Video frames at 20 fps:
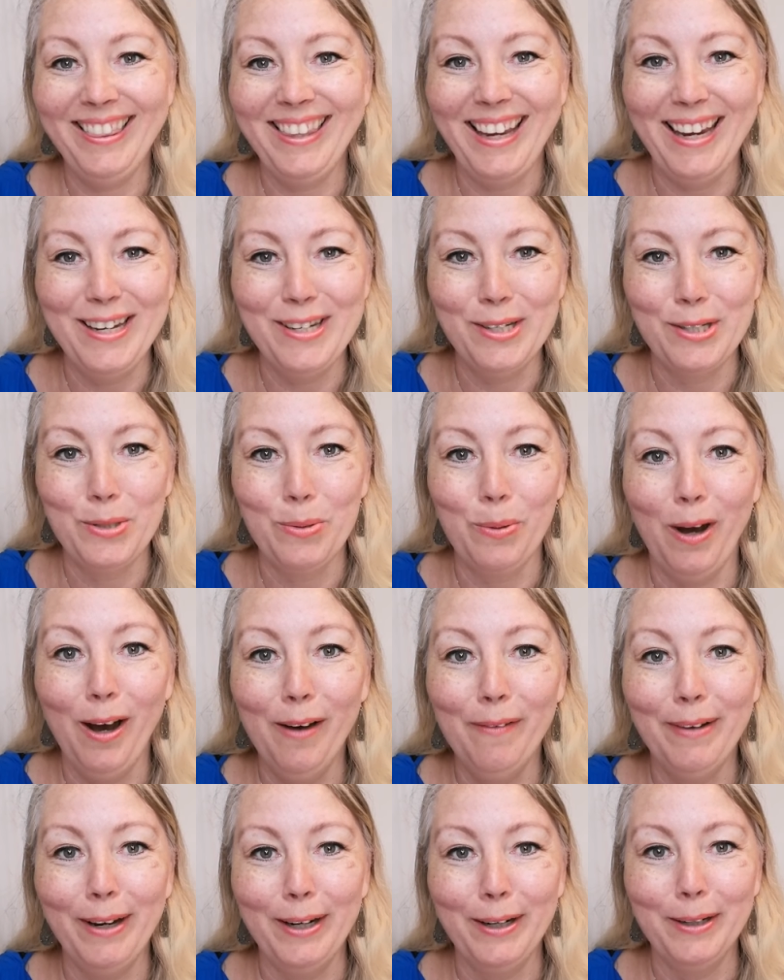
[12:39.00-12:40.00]
at the age of
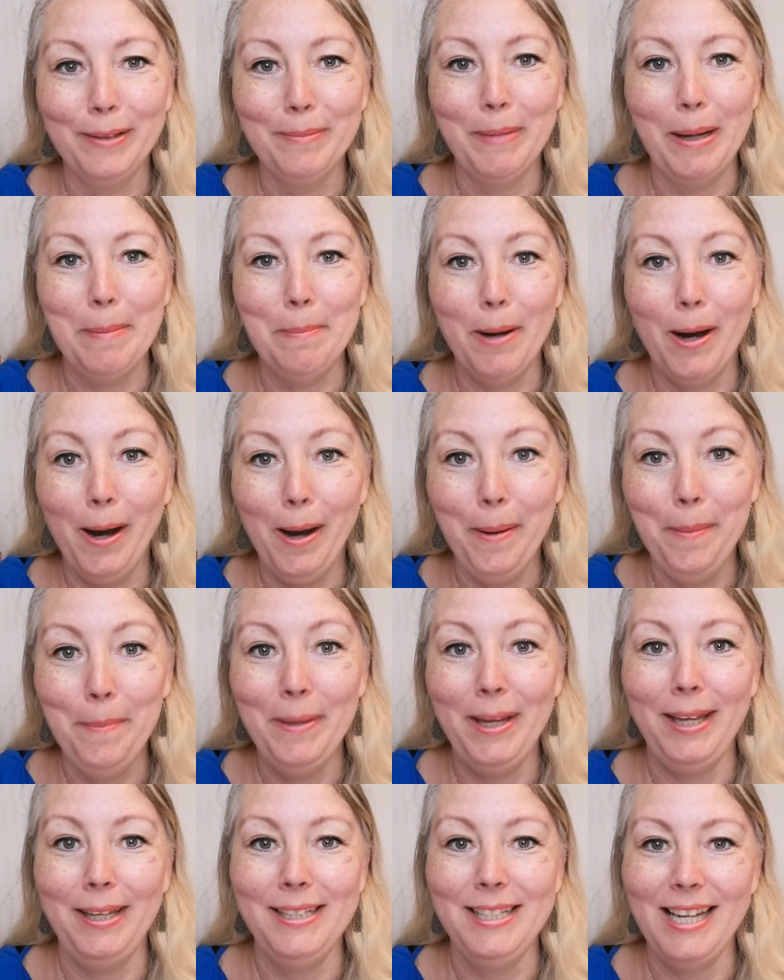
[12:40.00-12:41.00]
12, I heard my
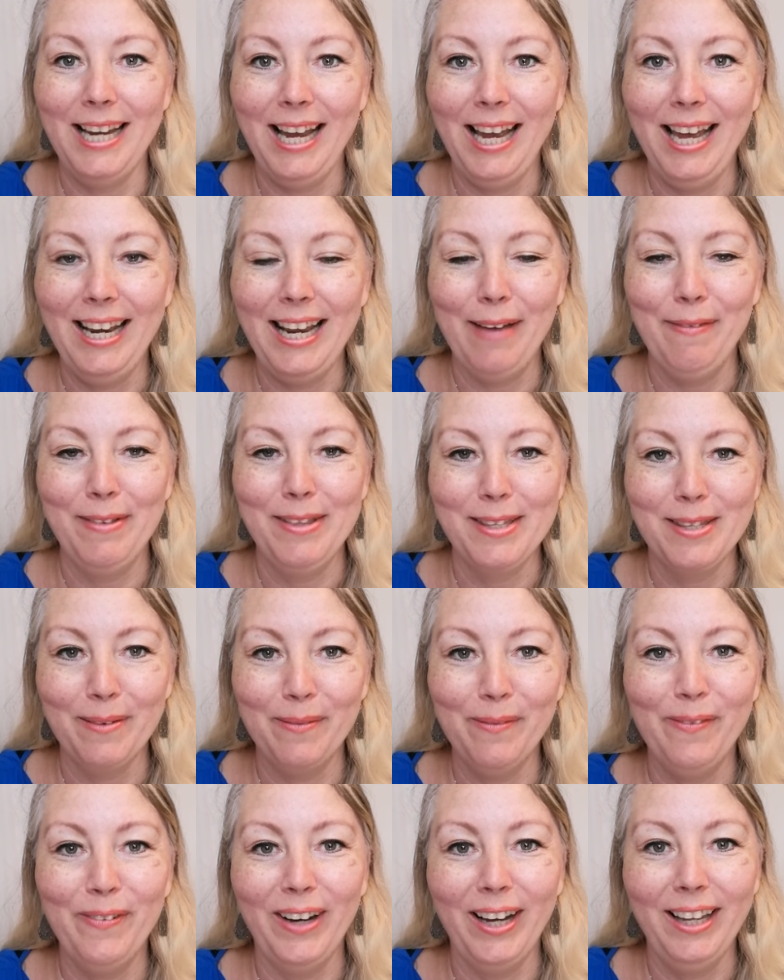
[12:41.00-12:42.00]
mom and dad having
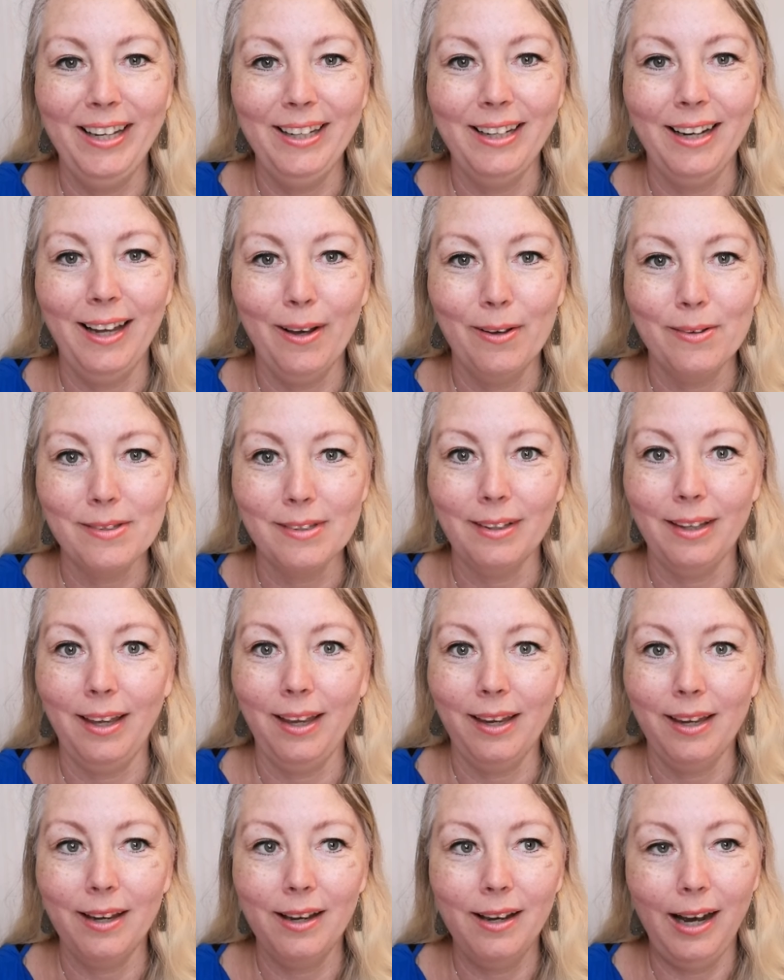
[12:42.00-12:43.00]
some fun, and I was
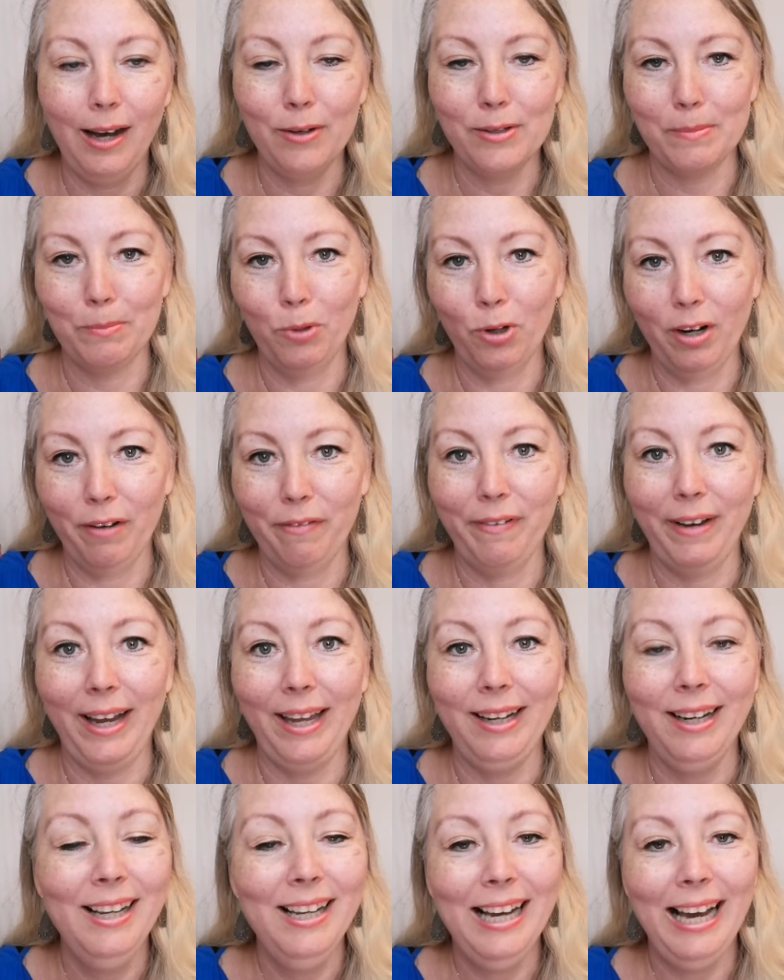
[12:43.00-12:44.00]
like, I was
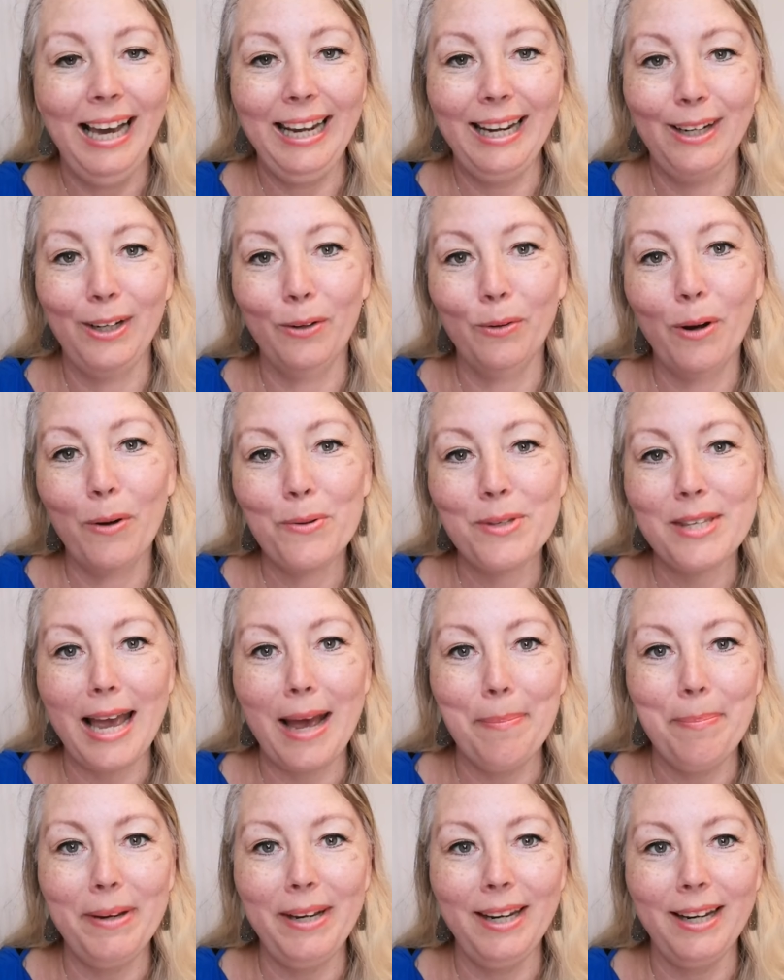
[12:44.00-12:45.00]
mortified. I didn't know what was
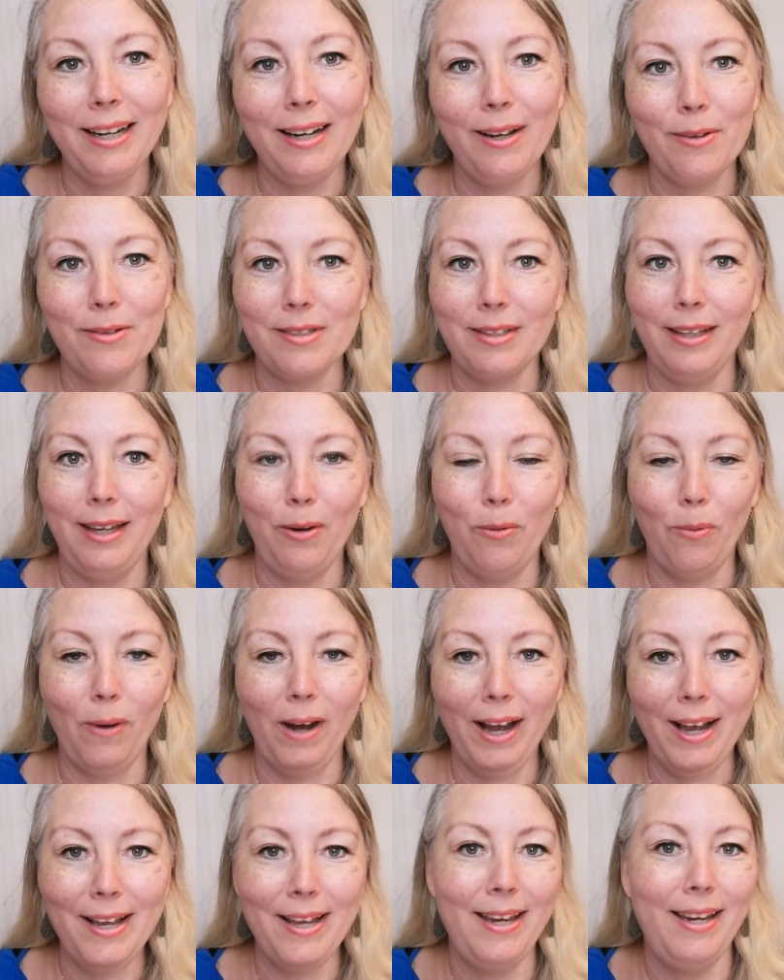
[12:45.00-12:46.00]
happening, and I was like,
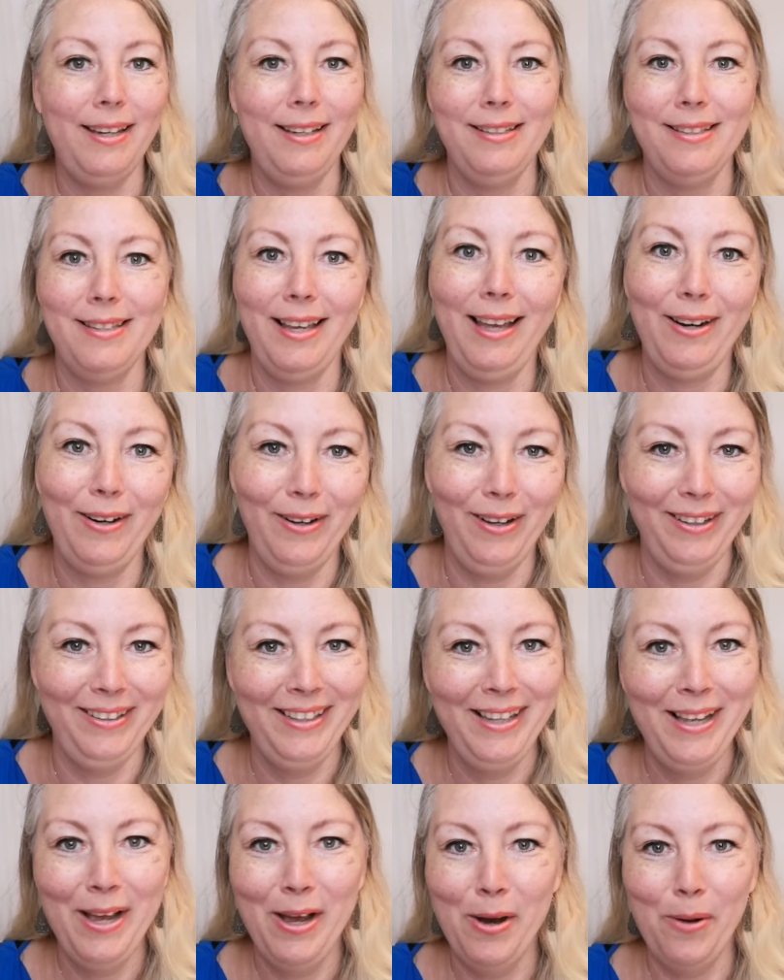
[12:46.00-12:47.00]
why is that all?
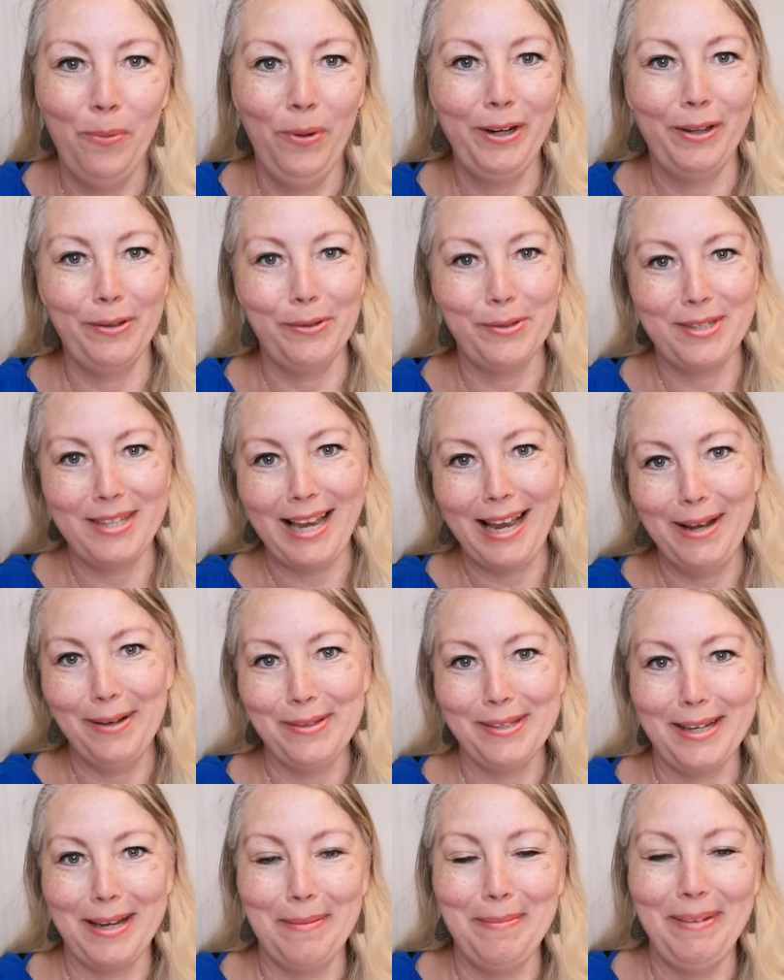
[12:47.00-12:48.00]
What are those
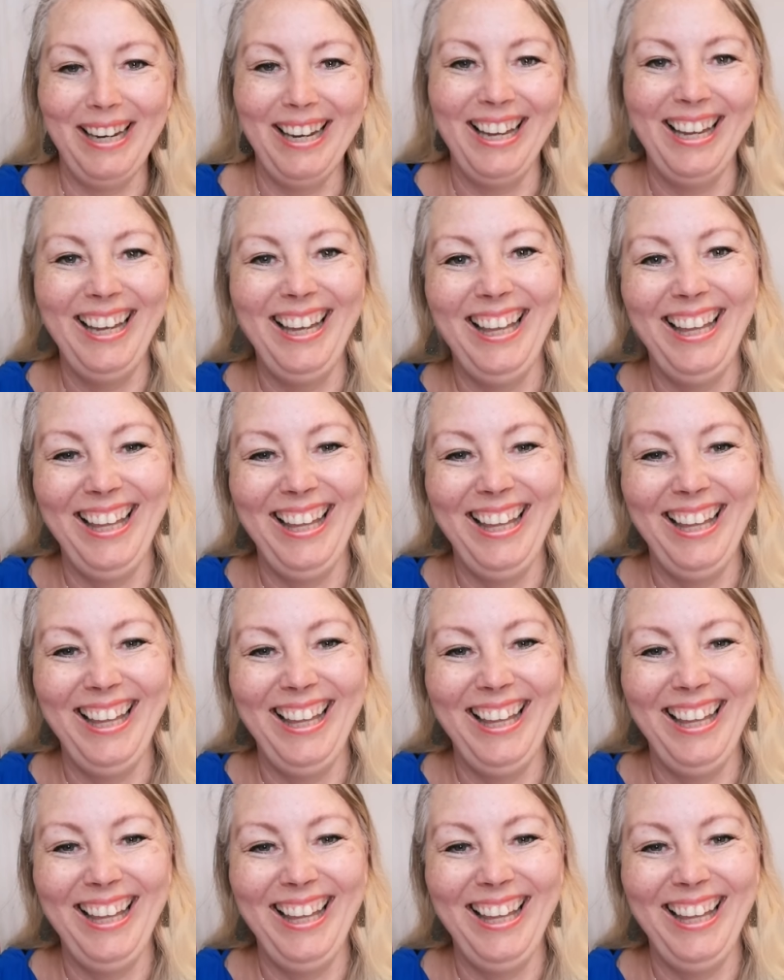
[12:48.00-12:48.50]
sounds coming?